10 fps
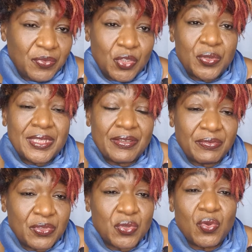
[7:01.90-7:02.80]

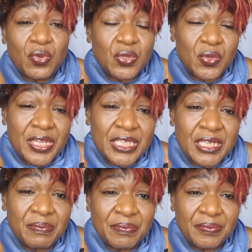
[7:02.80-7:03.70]
Joseph, to go to
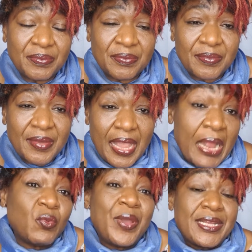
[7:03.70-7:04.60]
Egypt
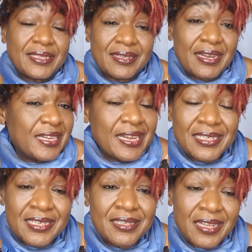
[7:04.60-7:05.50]
and wait.
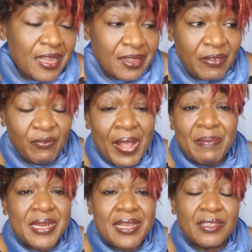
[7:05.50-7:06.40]
The
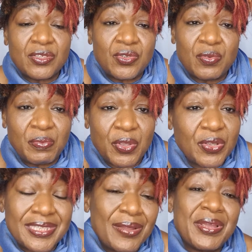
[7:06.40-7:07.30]
family assumed,
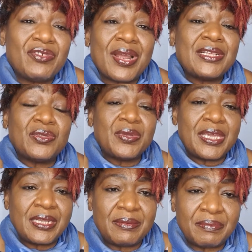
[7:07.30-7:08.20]
because they were trying to
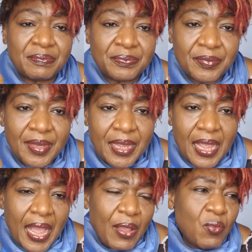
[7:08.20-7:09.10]
kill him.
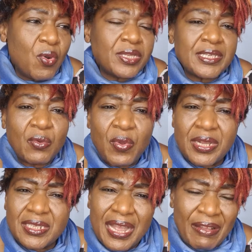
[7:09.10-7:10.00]
I wonder
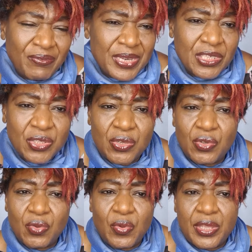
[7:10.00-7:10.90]
what the affliction
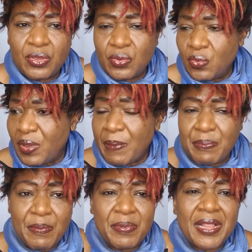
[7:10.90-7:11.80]
you're going through, where
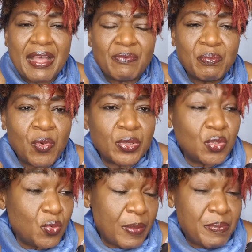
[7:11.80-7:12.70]
people have mocked
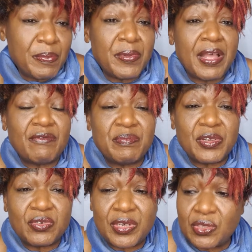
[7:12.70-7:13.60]
you, where people have
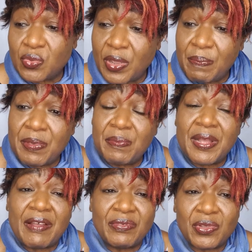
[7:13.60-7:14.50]
betrayed you, where people
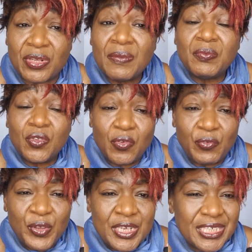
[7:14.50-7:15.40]
have thought you
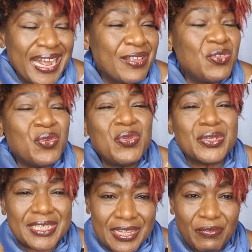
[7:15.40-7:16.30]
finished. And you
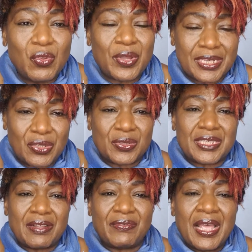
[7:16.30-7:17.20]
yourself, look at
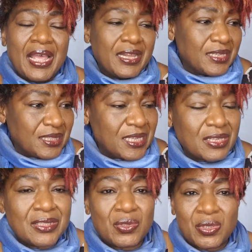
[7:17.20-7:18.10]
yourself, the
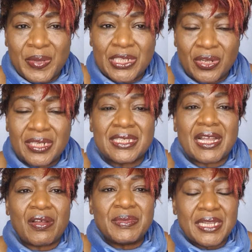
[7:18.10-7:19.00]
situation, the
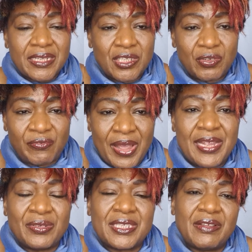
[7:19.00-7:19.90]
circumstances you
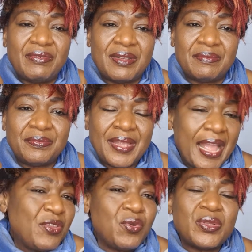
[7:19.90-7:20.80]
find yourself in.
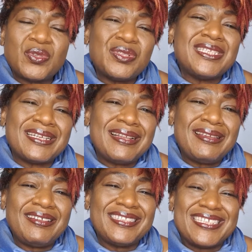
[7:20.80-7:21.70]
And you also
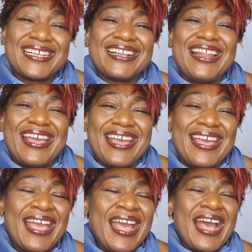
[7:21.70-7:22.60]

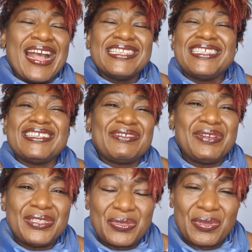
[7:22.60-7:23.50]
declare and
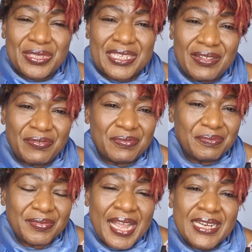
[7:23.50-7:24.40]
decree to yourself
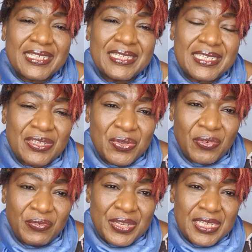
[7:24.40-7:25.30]
that indeed you're
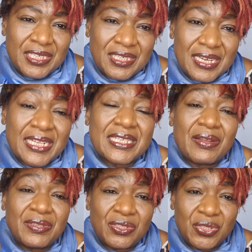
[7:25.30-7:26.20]
finished. That's
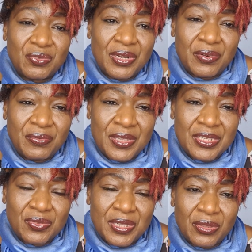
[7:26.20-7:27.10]
how the children of
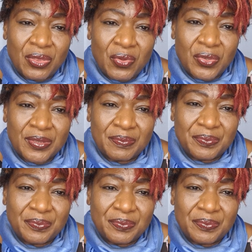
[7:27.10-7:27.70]
Israel thought.